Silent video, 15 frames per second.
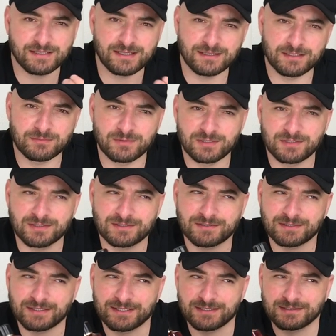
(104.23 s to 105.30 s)

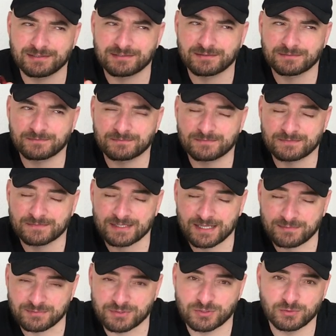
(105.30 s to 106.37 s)
animalic, and
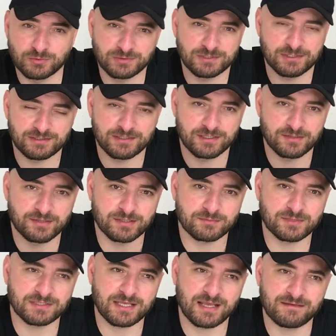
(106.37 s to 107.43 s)
absolutely daring,
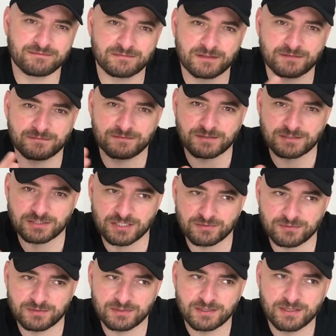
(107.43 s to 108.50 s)
but after first
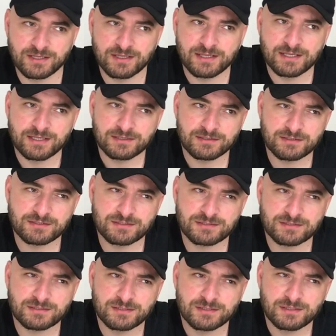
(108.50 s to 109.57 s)
hour
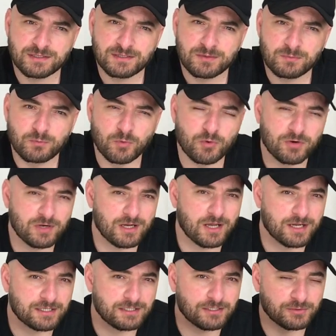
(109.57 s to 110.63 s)
is more
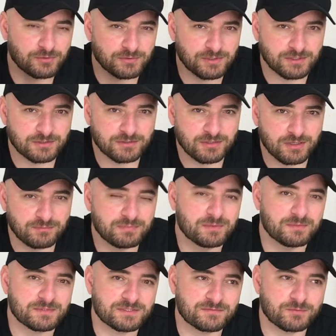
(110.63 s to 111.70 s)
likely to get
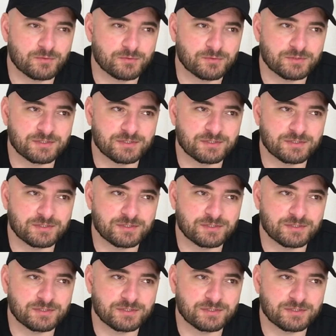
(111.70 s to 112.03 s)
compliments for you.